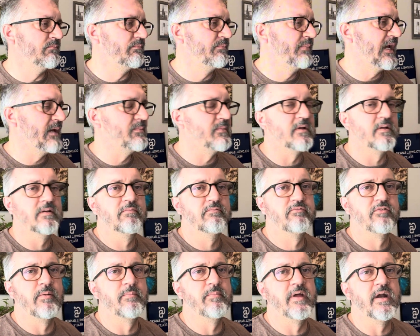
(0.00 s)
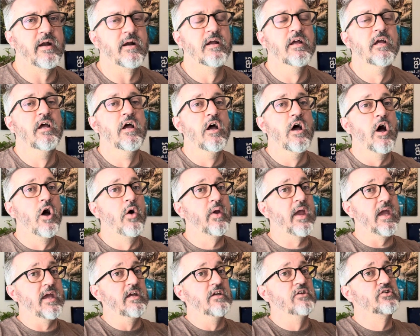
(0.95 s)
payment from there.
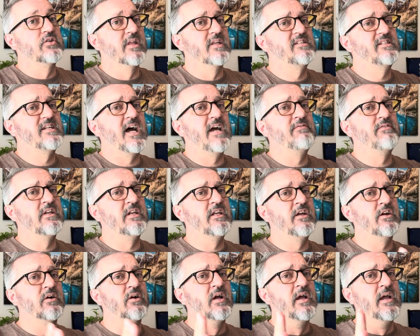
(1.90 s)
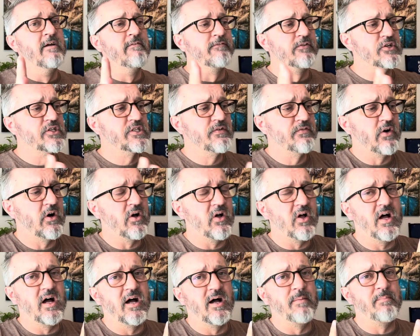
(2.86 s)
Okay, so let's dive in here. First of
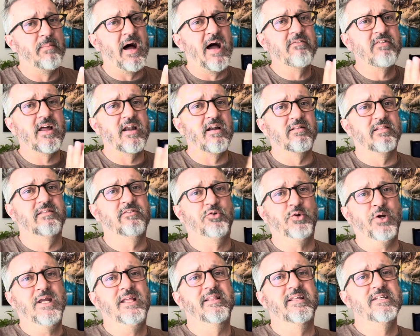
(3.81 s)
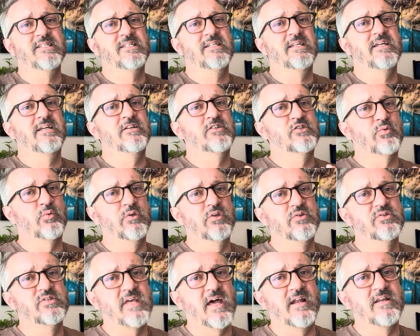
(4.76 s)
all, I've got a great listing, so we'll
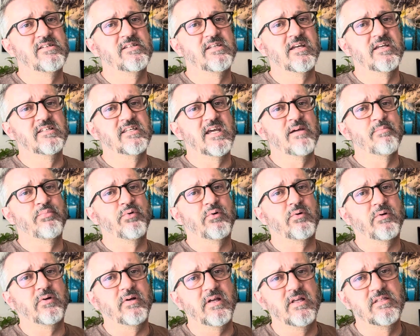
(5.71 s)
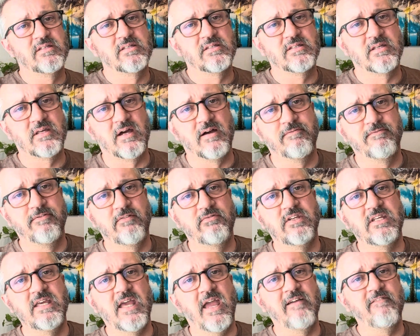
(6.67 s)
use that as the example. It's
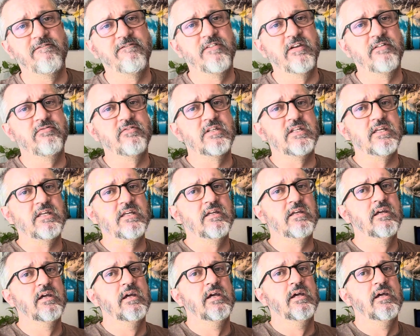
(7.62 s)
5850